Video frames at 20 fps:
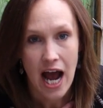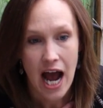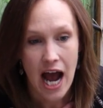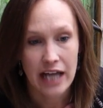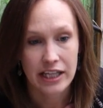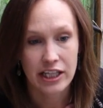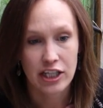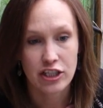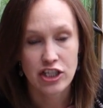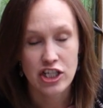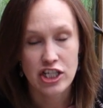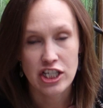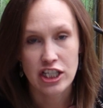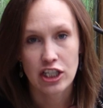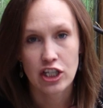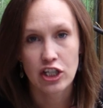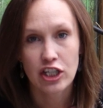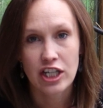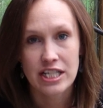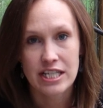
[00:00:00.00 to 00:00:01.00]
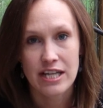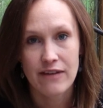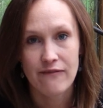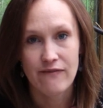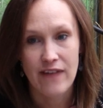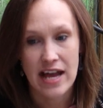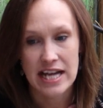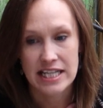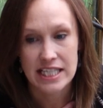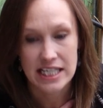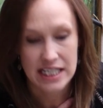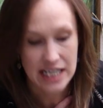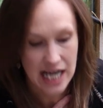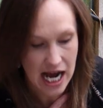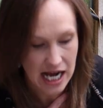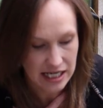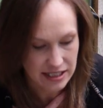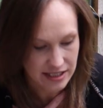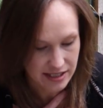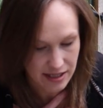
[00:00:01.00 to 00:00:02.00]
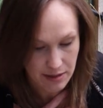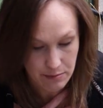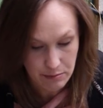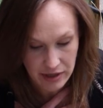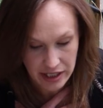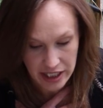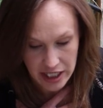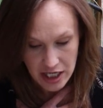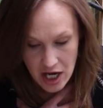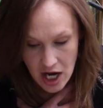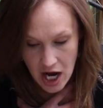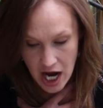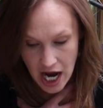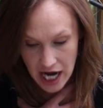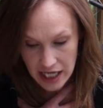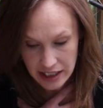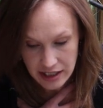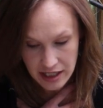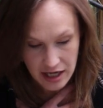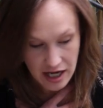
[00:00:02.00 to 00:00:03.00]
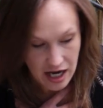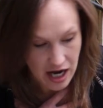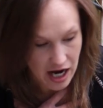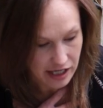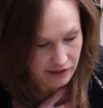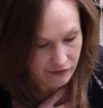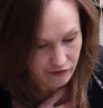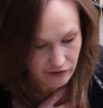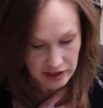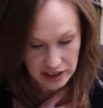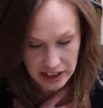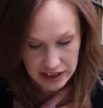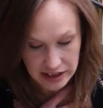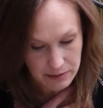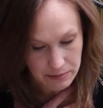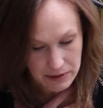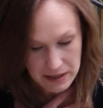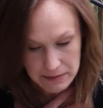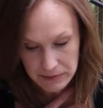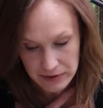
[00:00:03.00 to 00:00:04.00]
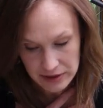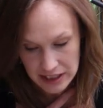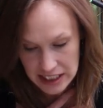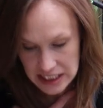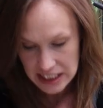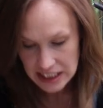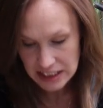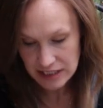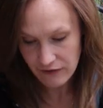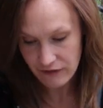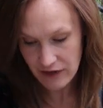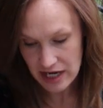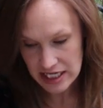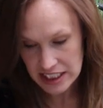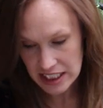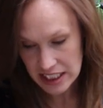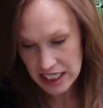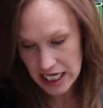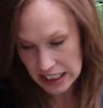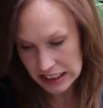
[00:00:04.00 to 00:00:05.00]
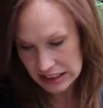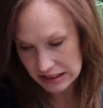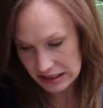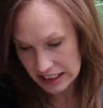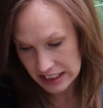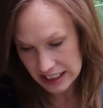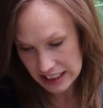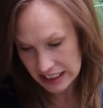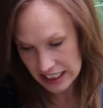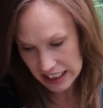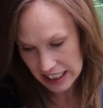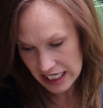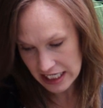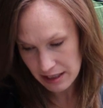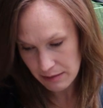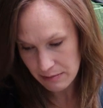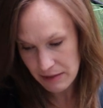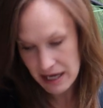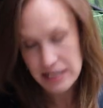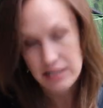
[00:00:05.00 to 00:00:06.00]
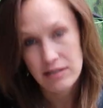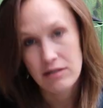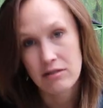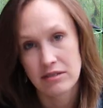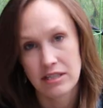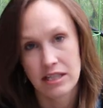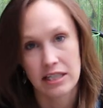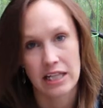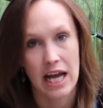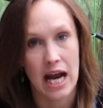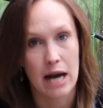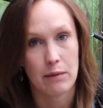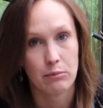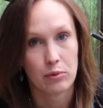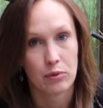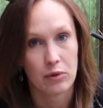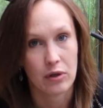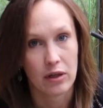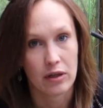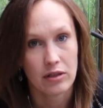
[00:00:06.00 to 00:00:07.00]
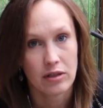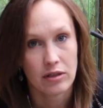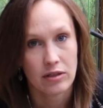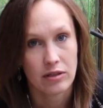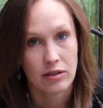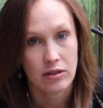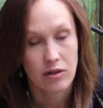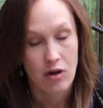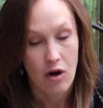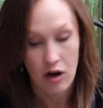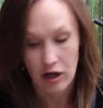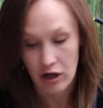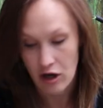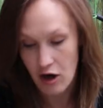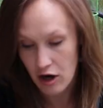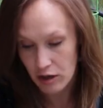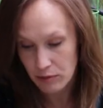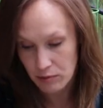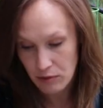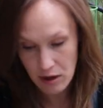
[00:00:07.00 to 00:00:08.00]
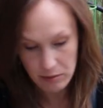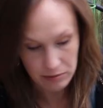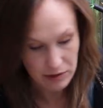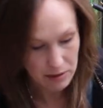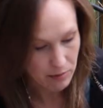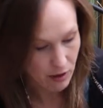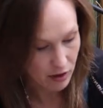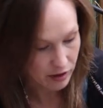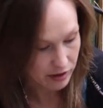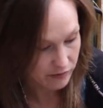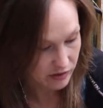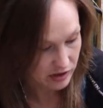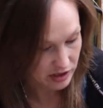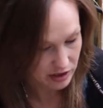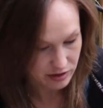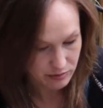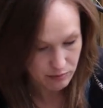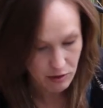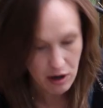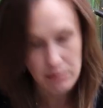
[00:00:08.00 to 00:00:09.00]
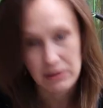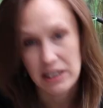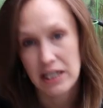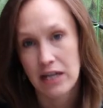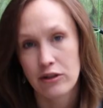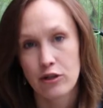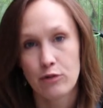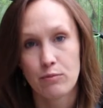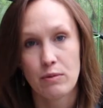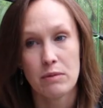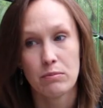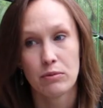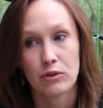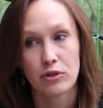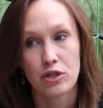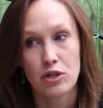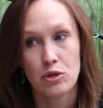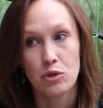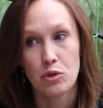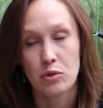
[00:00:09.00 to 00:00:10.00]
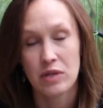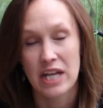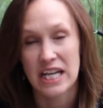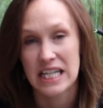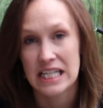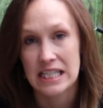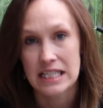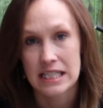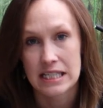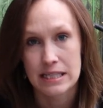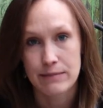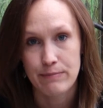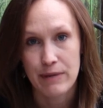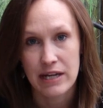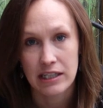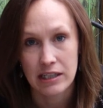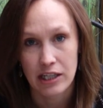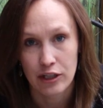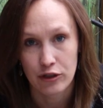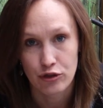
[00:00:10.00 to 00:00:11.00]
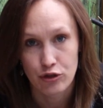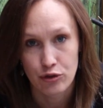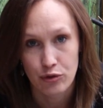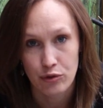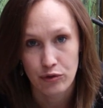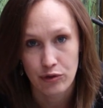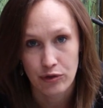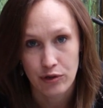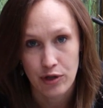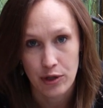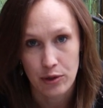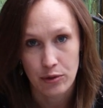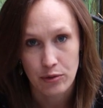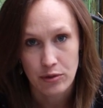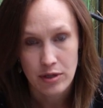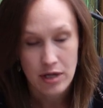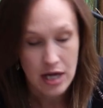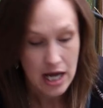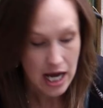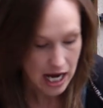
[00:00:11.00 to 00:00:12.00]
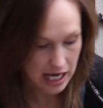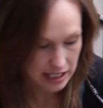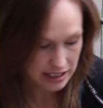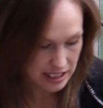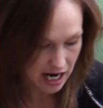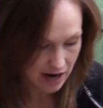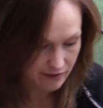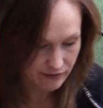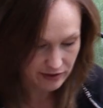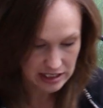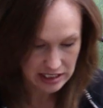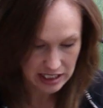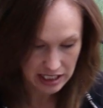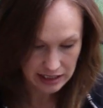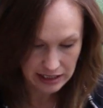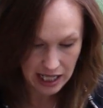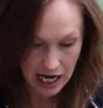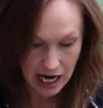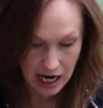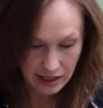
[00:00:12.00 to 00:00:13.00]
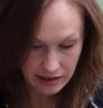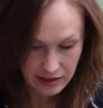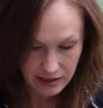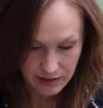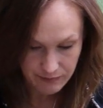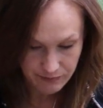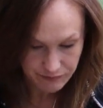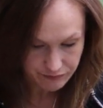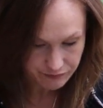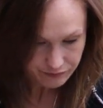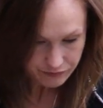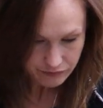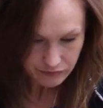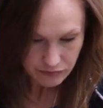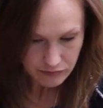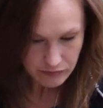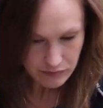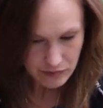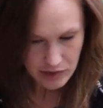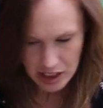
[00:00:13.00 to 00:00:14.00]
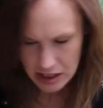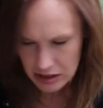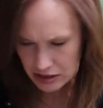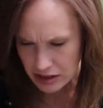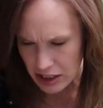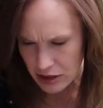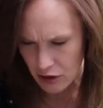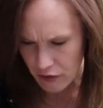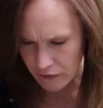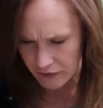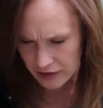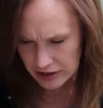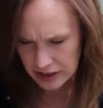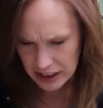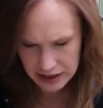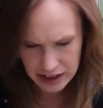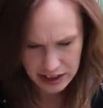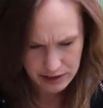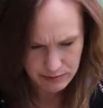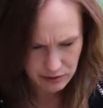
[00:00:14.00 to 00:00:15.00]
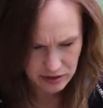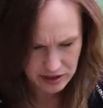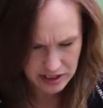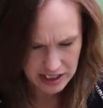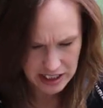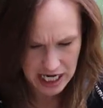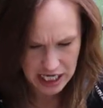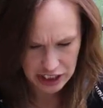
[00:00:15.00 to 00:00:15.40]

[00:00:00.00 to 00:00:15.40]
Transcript: and they're just looking to vent it at somebody. I, I feel like the people they need to vent it at is the, the King of Pentacles and the Emperor are, are probably part of it. There's probably other people too who they need to speak their truth to and haven't done that. Because I don't feel like this person